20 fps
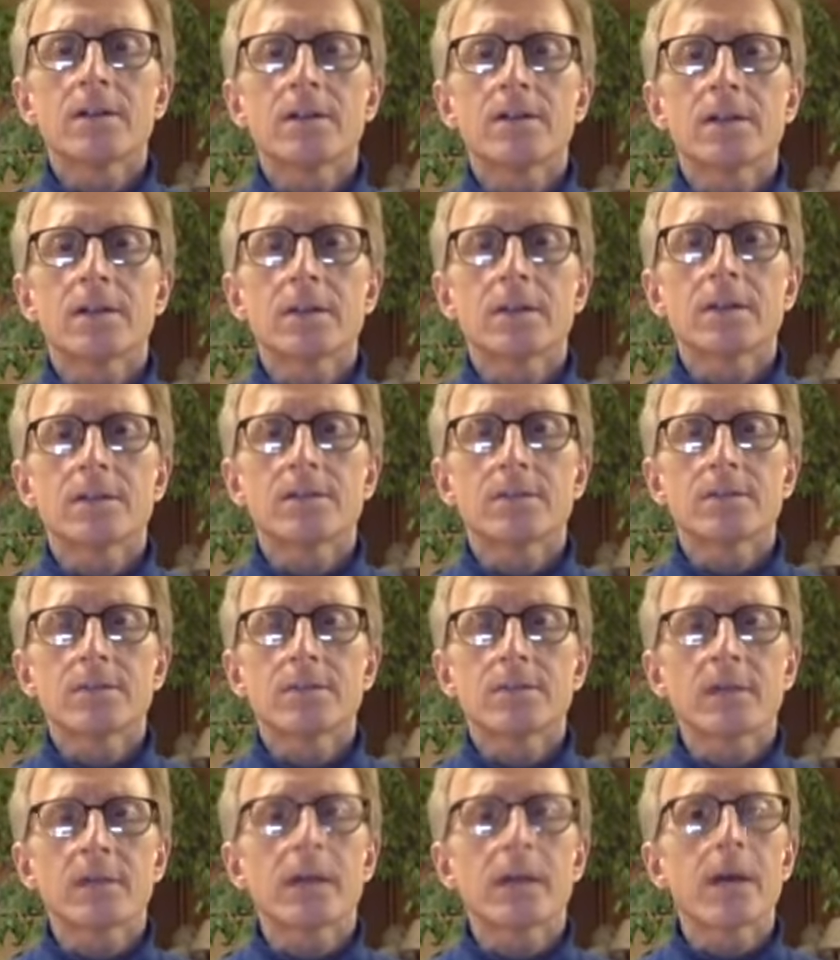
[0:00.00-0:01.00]
It's
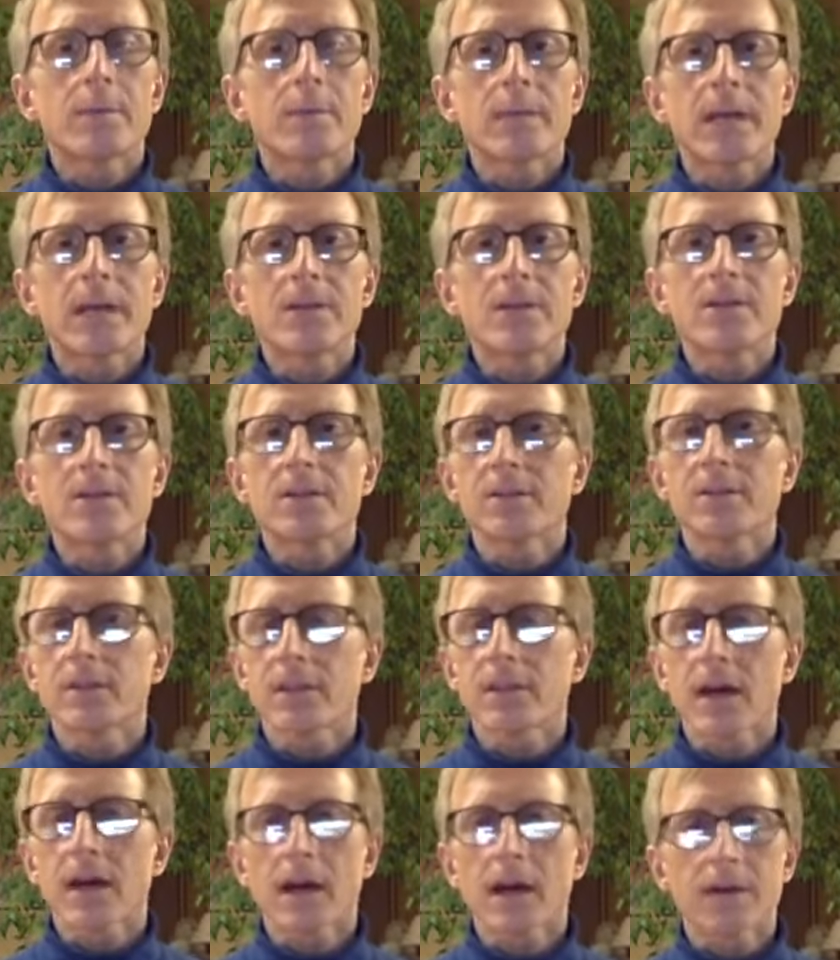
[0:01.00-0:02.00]
really a combination of a
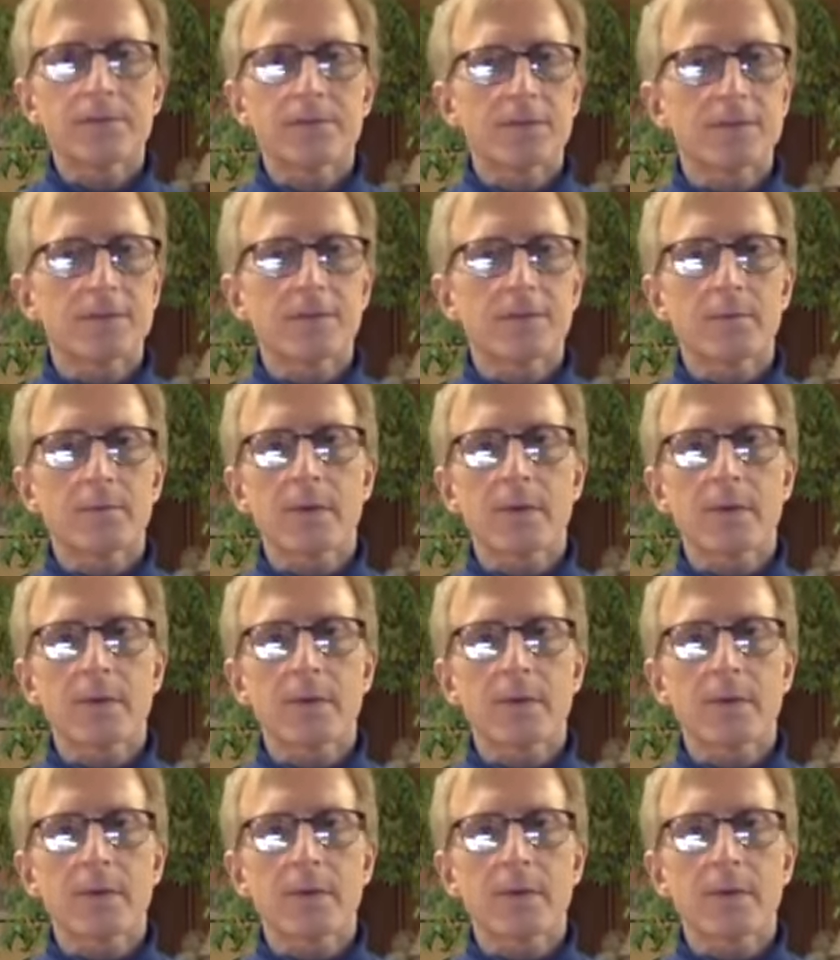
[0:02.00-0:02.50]
lot of different